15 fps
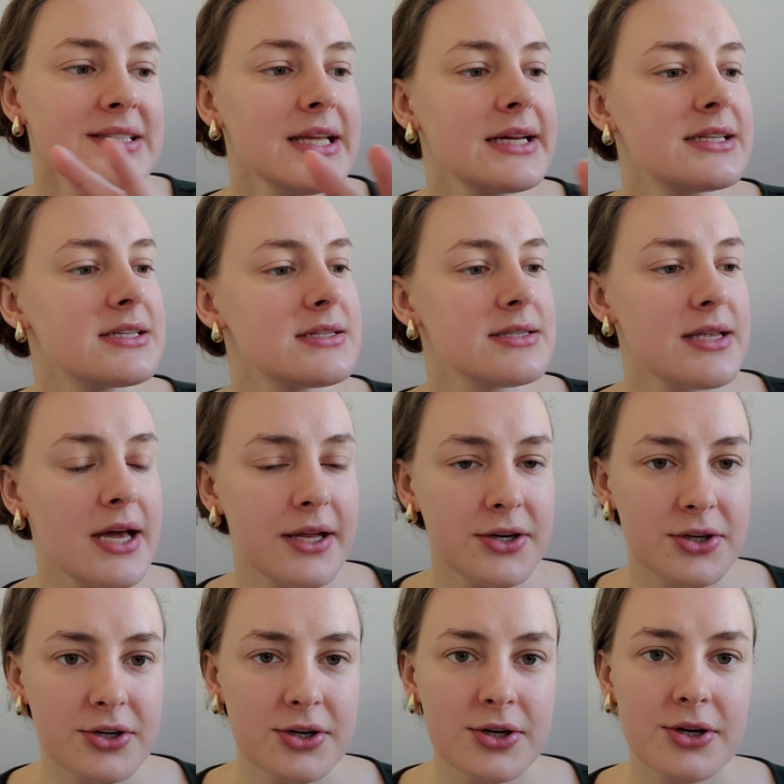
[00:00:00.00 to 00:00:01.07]
like
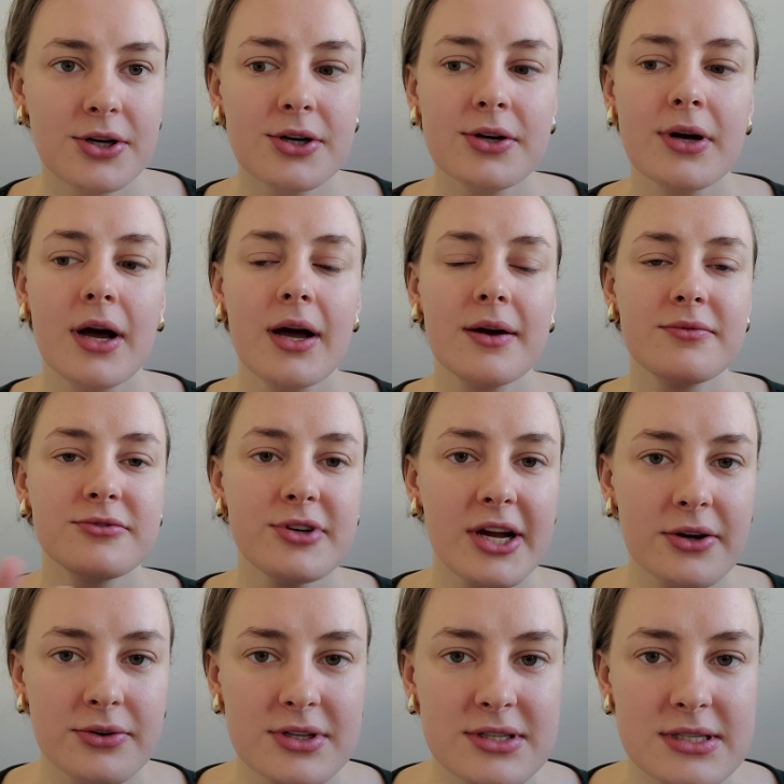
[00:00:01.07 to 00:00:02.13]
designer
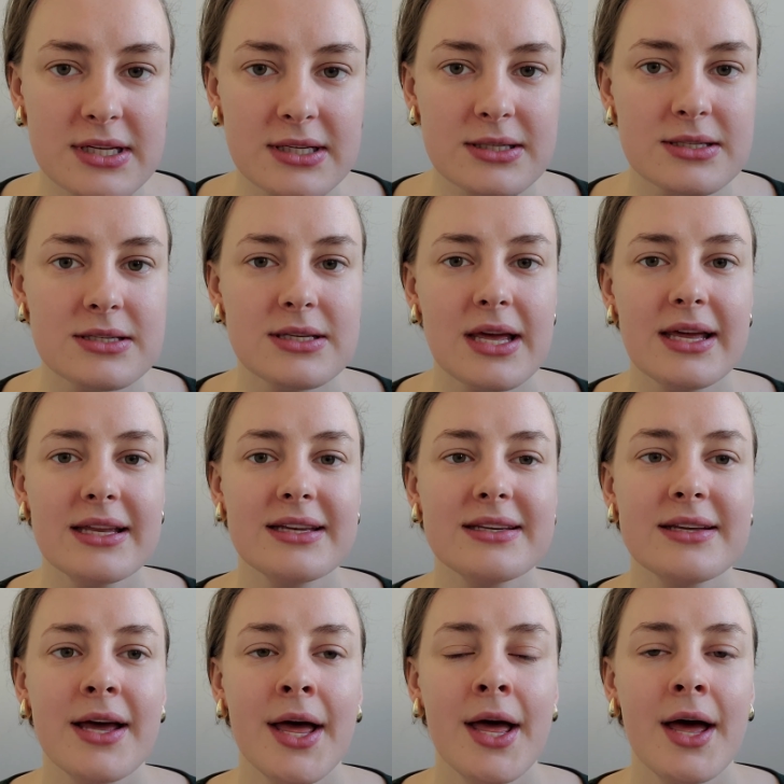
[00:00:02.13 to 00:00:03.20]
fragrances
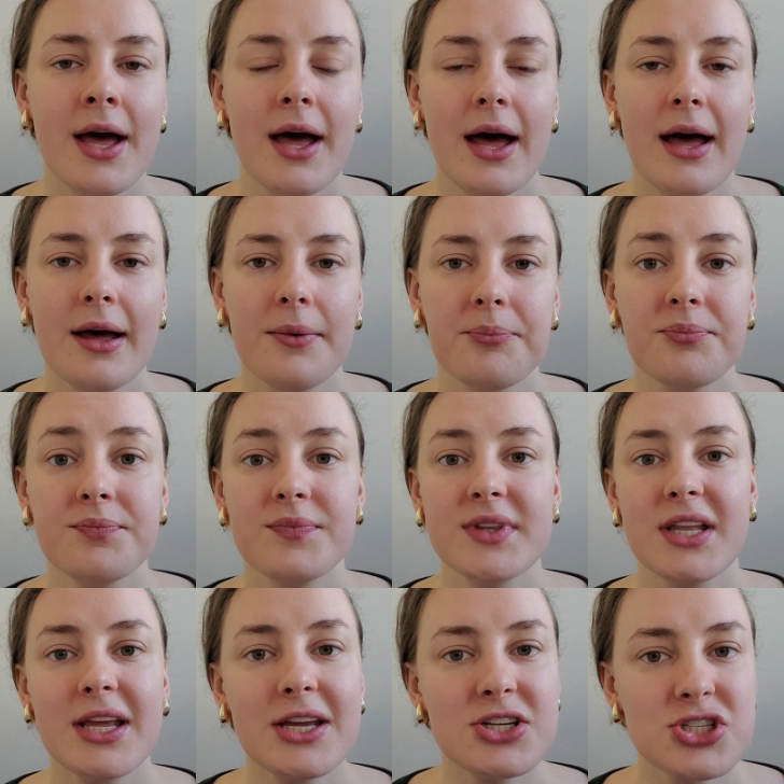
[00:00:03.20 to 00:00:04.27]

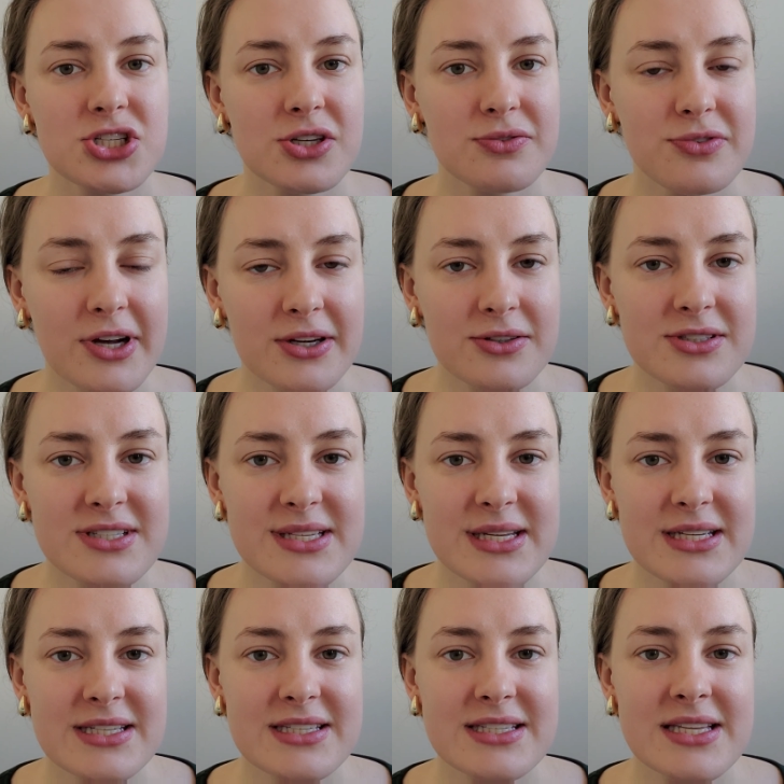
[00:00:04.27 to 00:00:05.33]
and niche
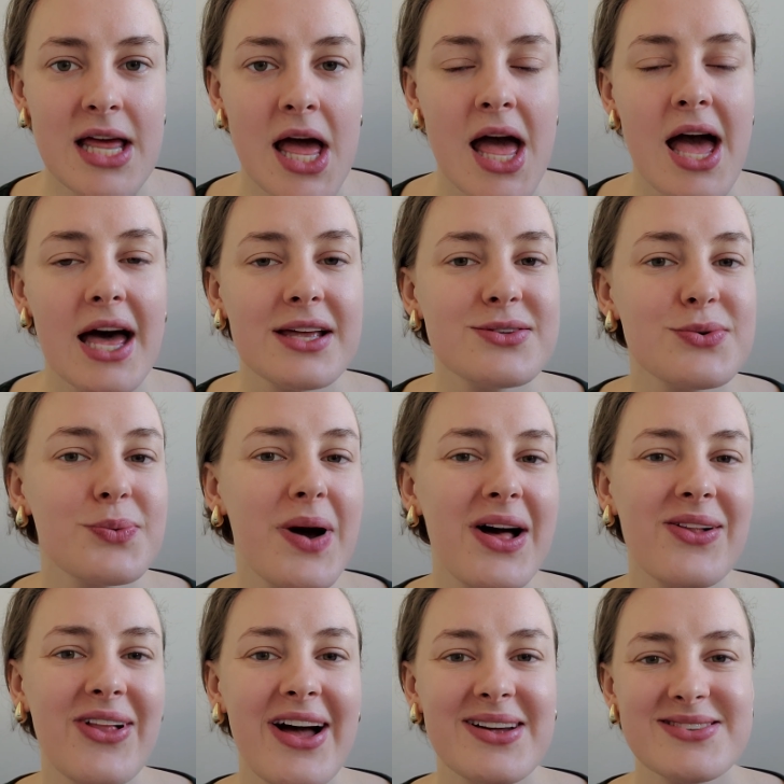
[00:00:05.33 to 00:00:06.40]
fragrances, as
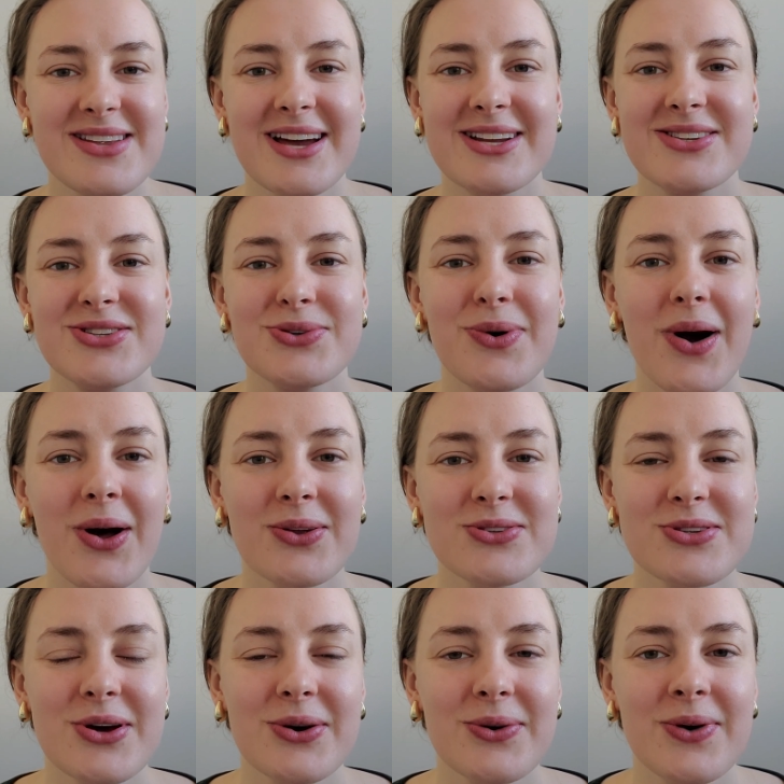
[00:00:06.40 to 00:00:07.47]
well as I do
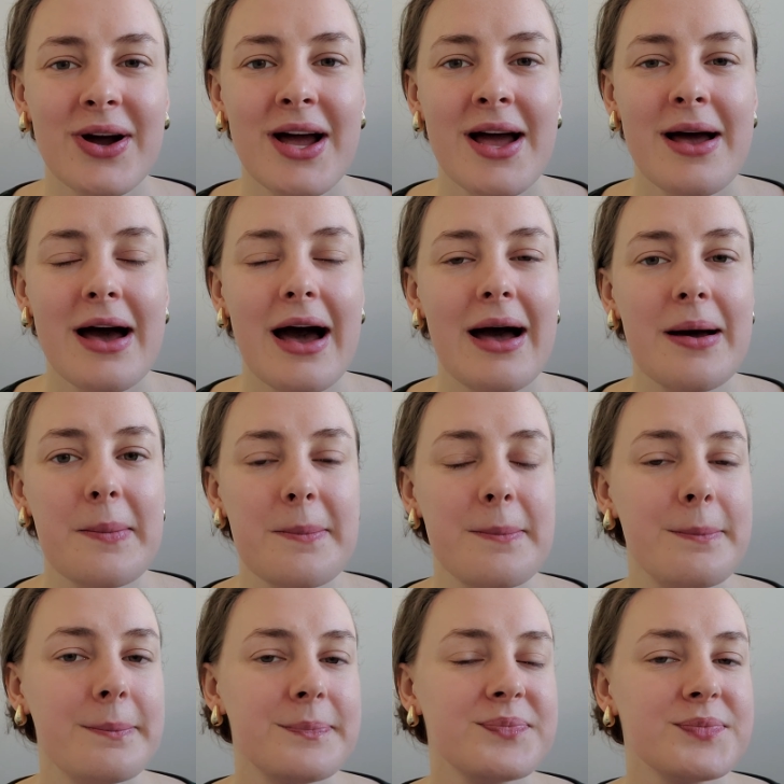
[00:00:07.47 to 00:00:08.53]
also
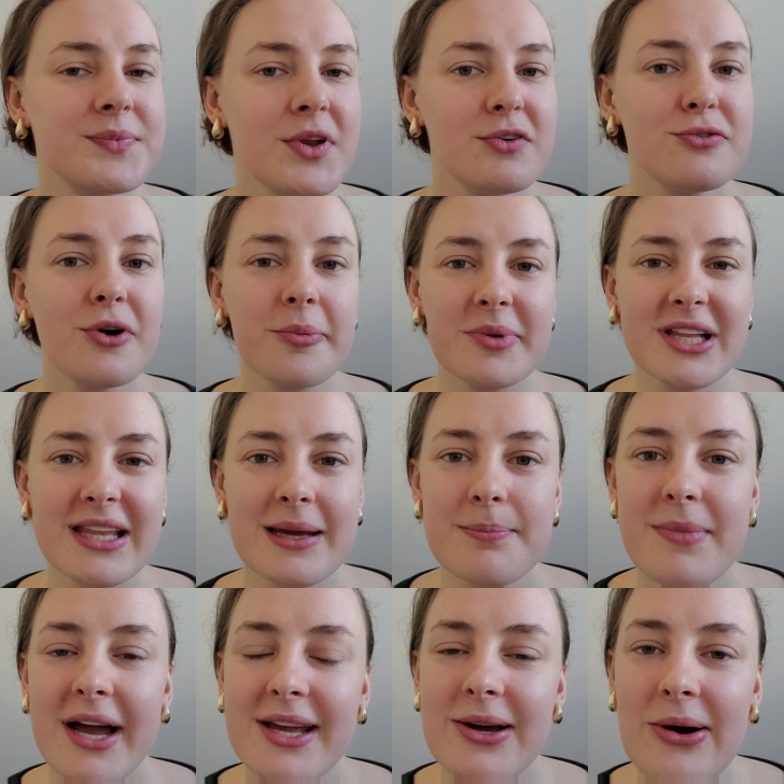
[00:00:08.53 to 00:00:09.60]

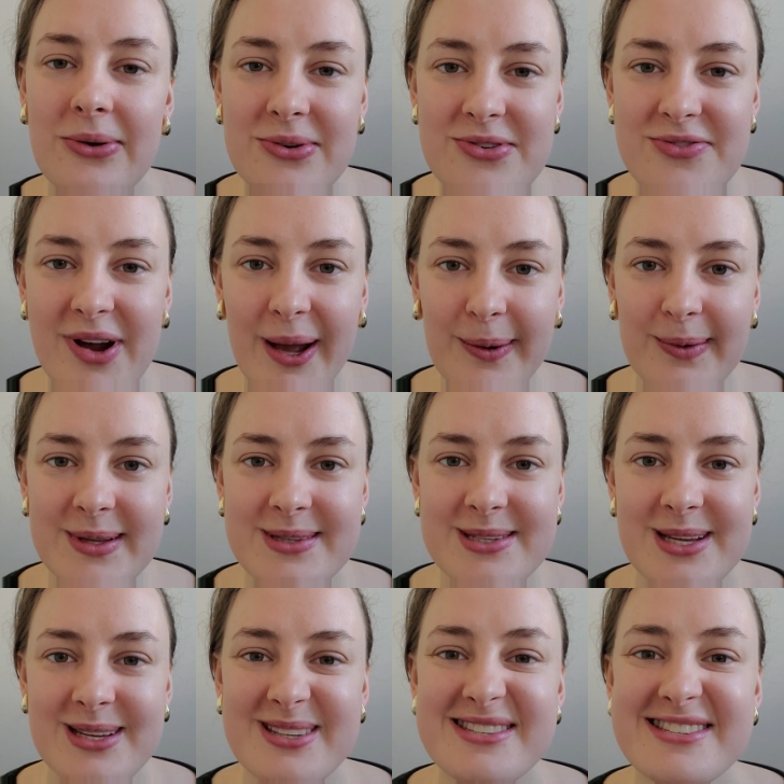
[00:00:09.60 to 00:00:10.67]
formulate my own fragrances.